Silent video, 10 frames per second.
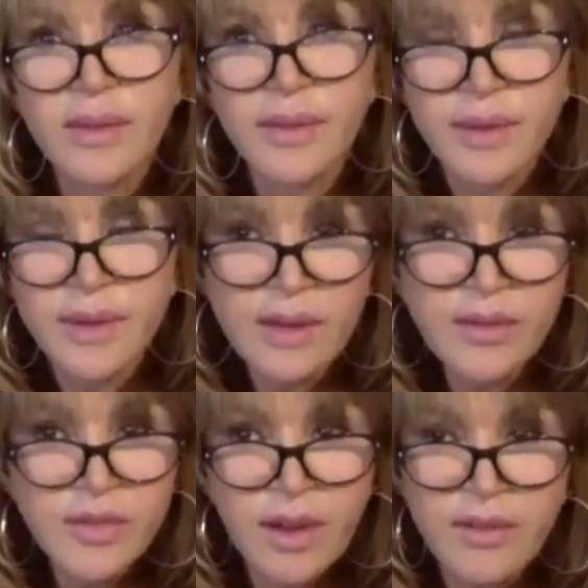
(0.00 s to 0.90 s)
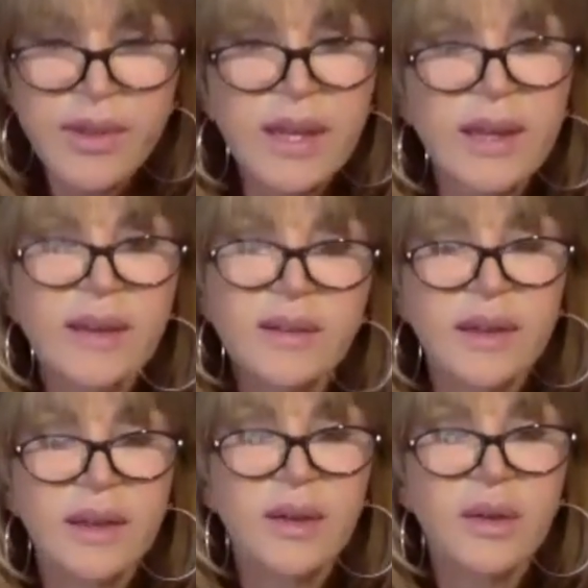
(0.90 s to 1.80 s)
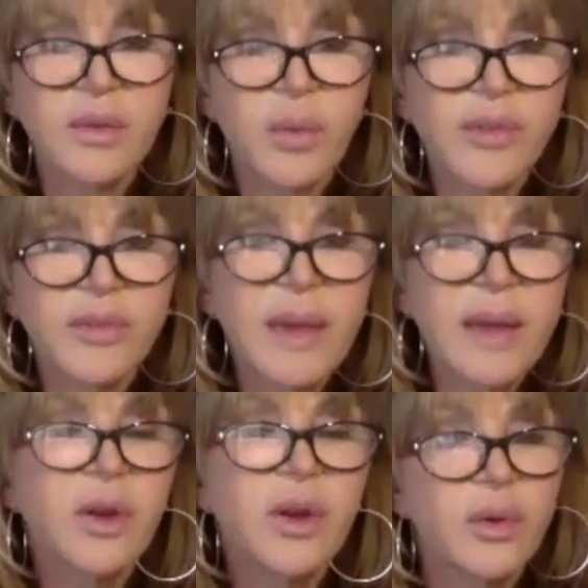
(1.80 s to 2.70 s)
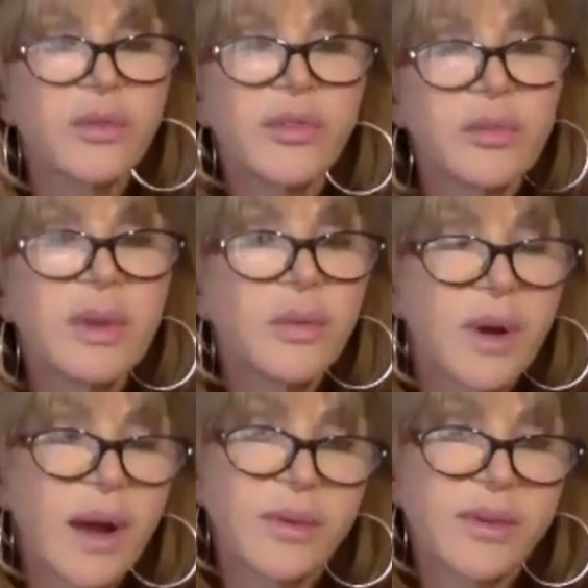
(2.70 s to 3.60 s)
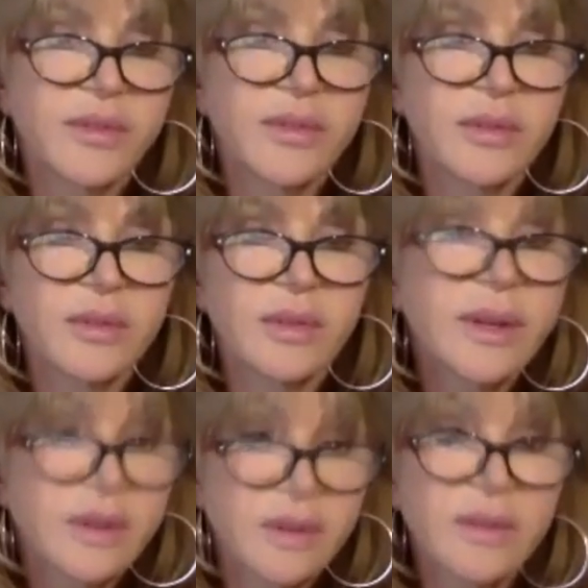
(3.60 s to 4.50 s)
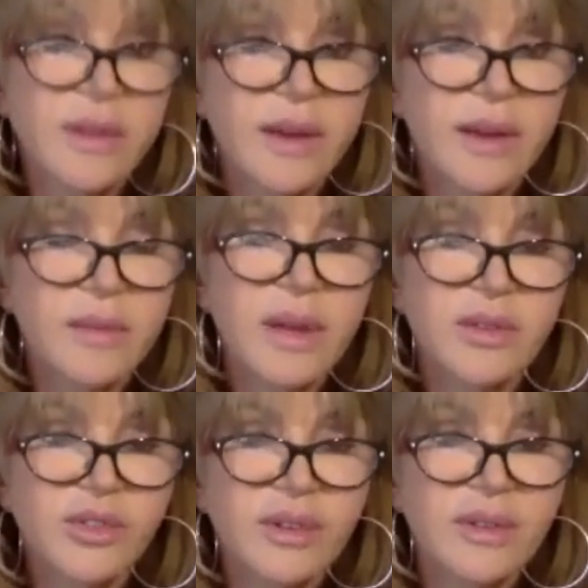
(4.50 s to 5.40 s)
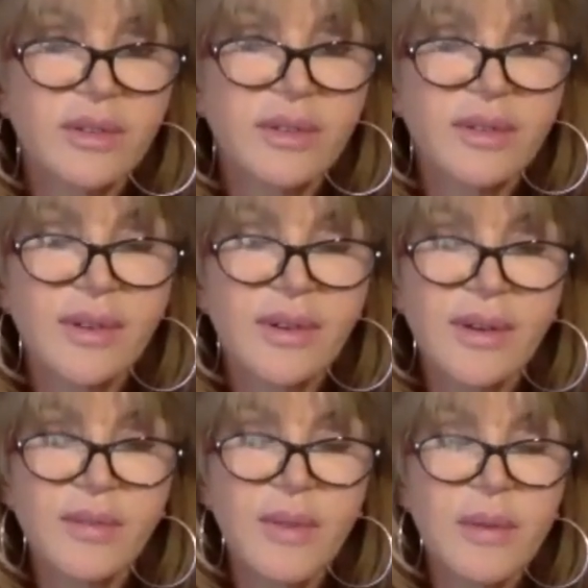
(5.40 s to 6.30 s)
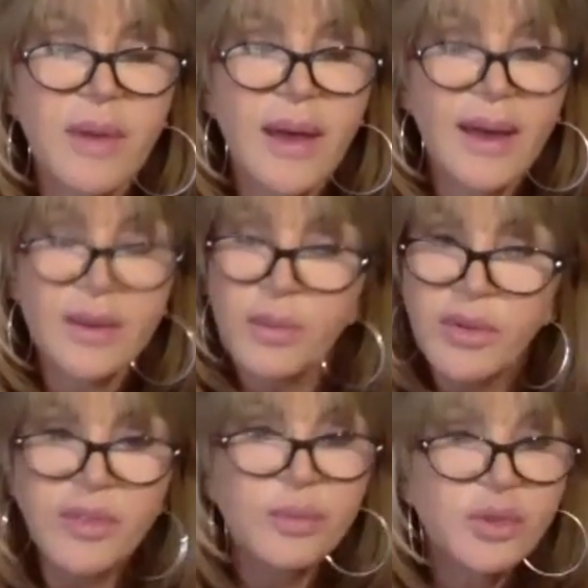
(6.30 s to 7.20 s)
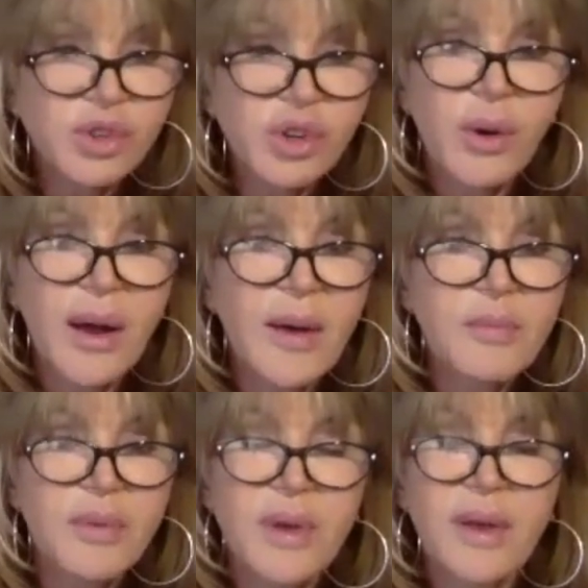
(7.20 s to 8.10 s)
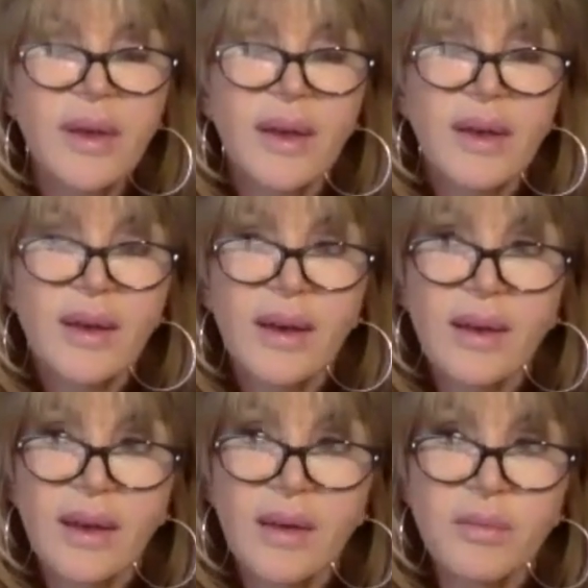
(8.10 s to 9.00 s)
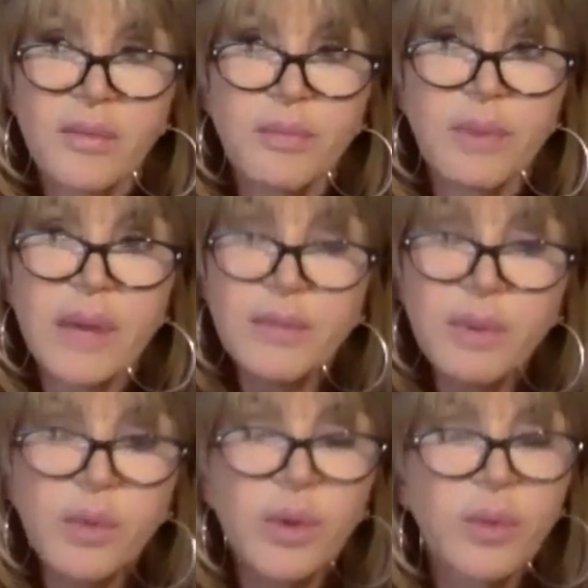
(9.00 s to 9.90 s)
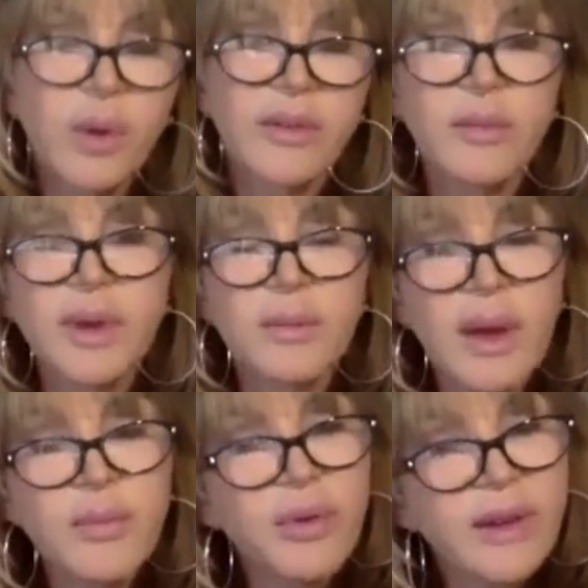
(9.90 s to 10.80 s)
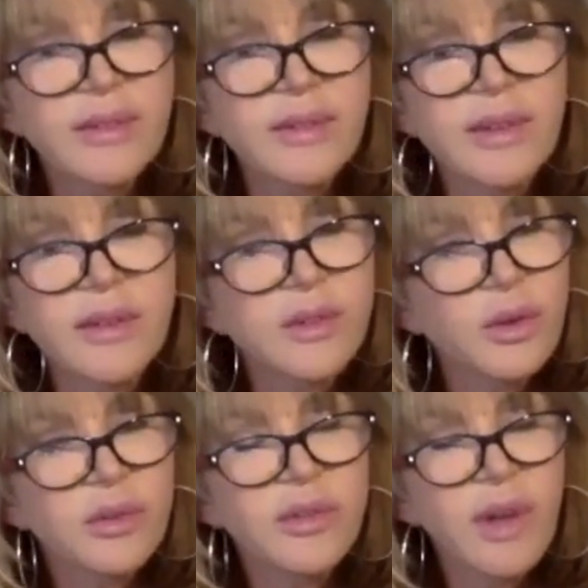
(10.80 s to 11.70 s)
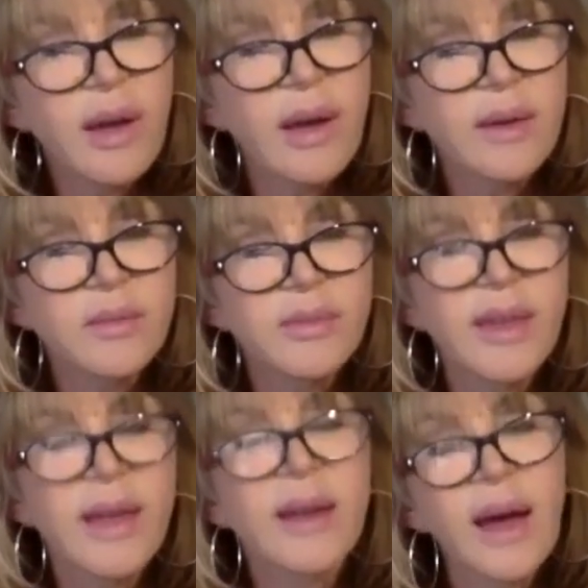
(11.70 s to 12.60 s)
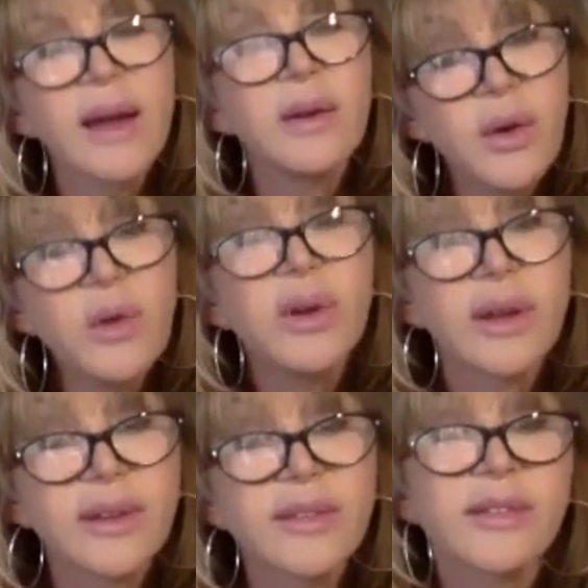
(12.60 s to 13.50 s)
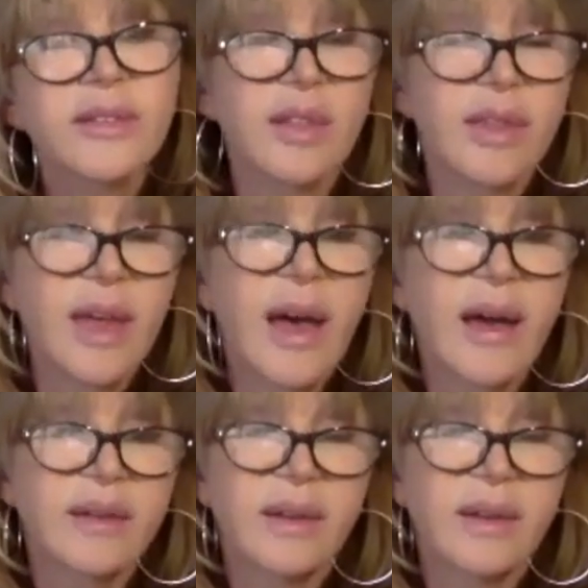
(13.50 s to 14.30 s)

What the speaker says: the gift of healing was made known to me when I was little. Like I mentioned, animals would show up. People would want to be in my presence at certain times. And I noticed that